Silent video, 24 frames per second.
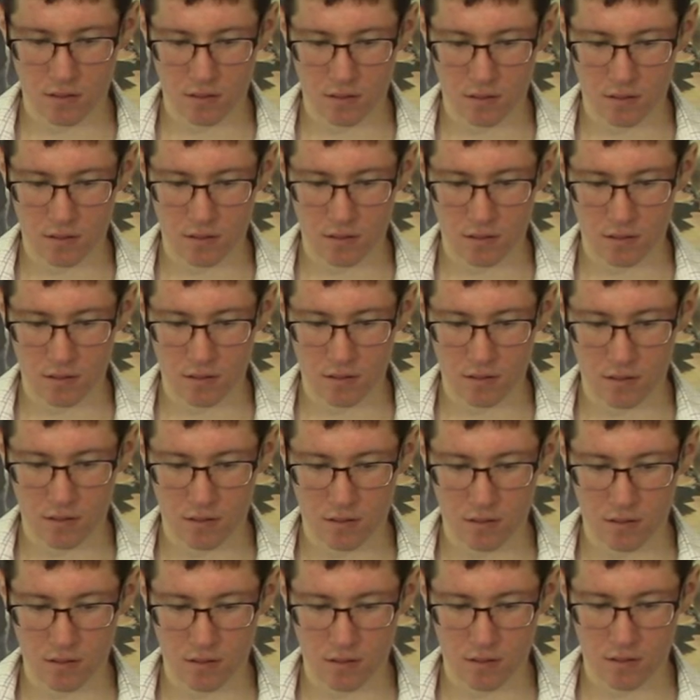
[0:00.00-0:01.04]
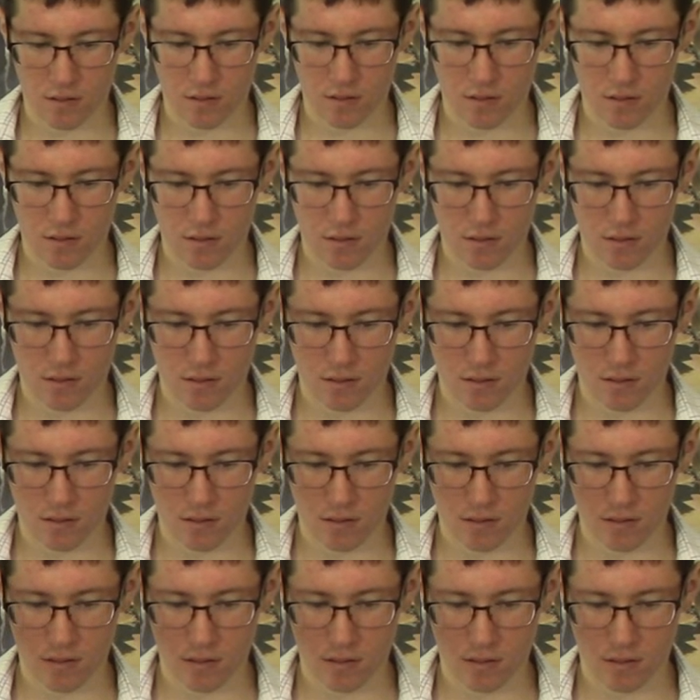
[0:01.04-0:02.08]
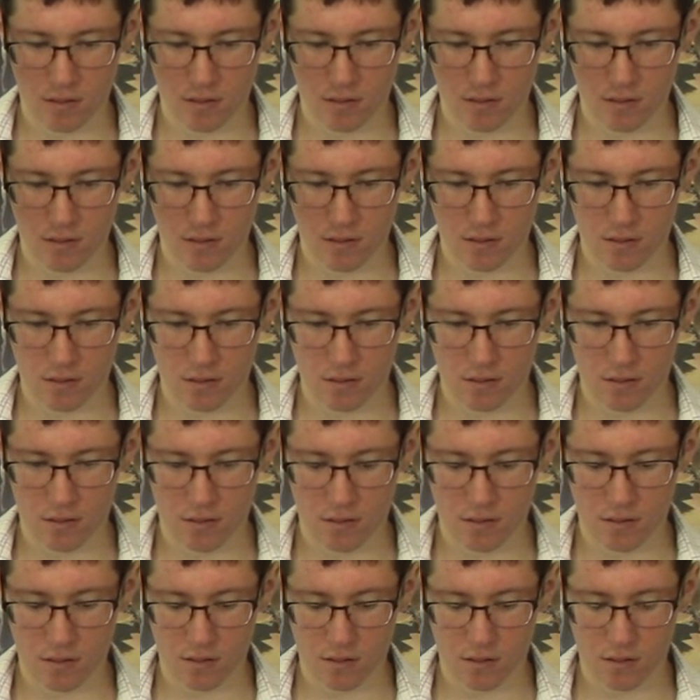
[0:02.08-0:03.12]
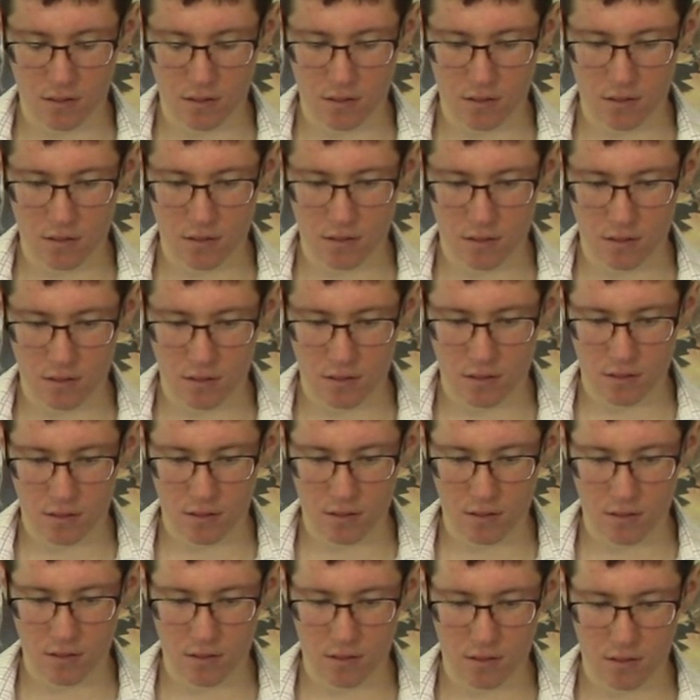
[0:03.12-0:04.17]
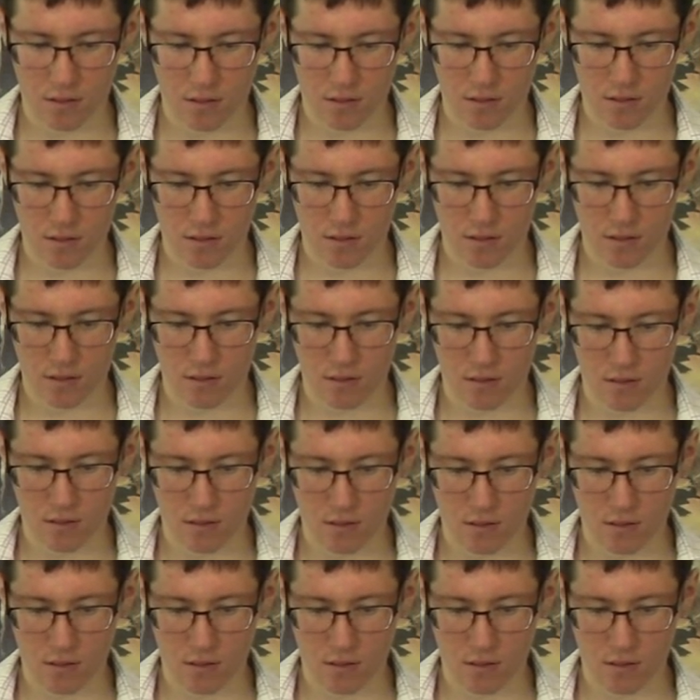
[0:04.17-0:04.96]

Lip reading: No words are spoken by the person on screen.